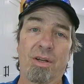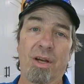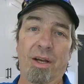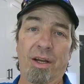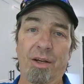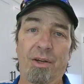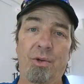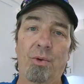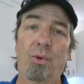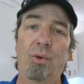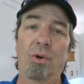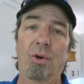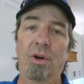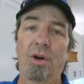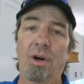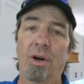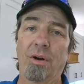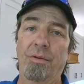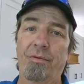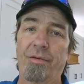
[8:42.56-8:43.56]
to take a
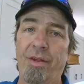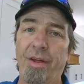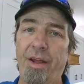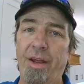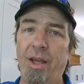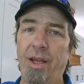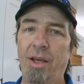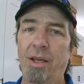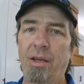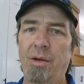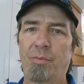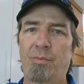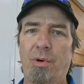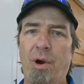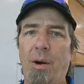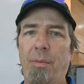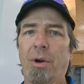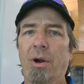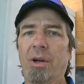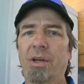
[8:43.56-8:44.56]
tour of the
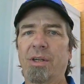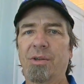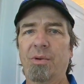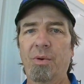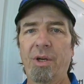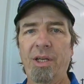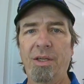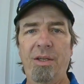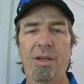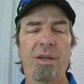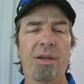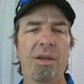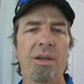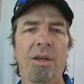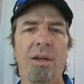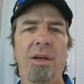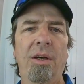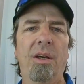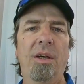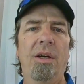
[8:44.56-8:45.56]
primary suite
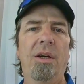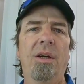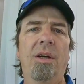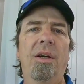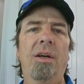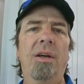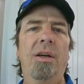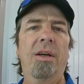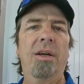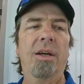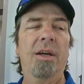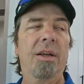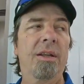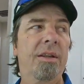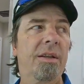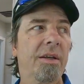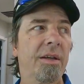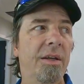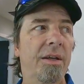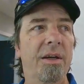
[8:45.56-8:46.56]

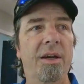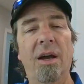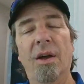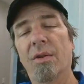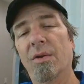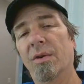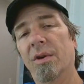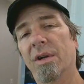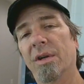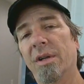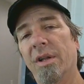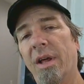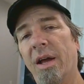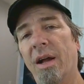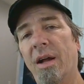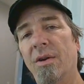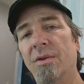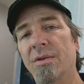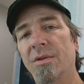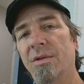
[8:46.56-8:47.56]
at the other end of the
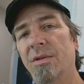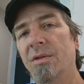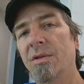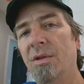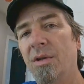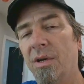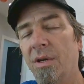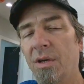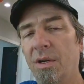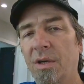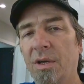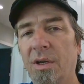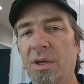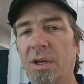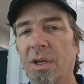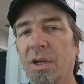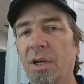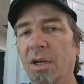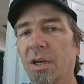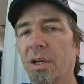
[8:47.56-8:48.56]
house
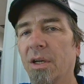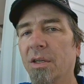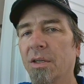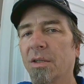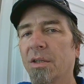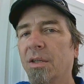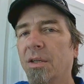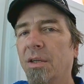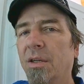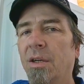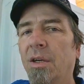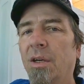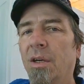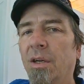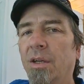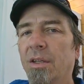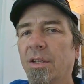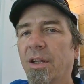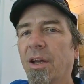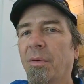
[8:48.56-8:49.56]
and
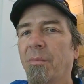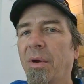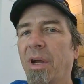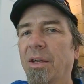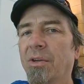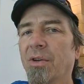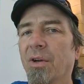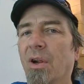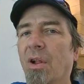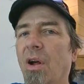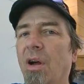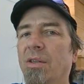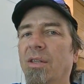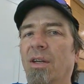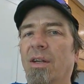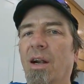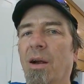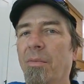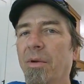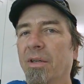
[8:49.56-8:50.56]
that master
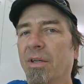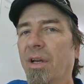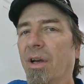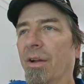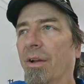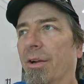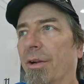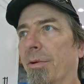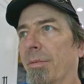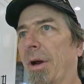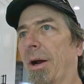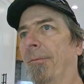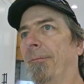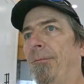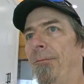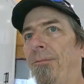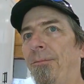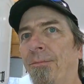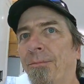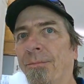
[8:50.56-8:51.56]
closet I've been telling you about.
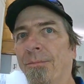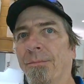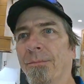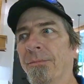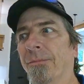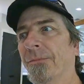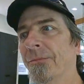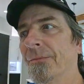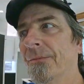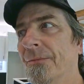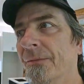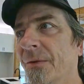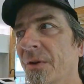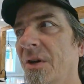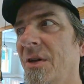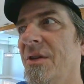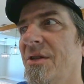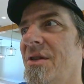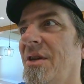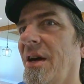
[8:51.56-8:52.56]

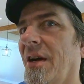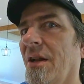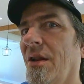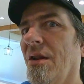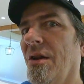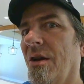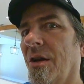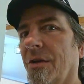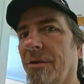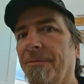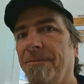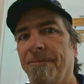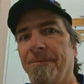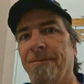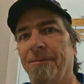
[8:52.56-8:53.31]
Let's take a look.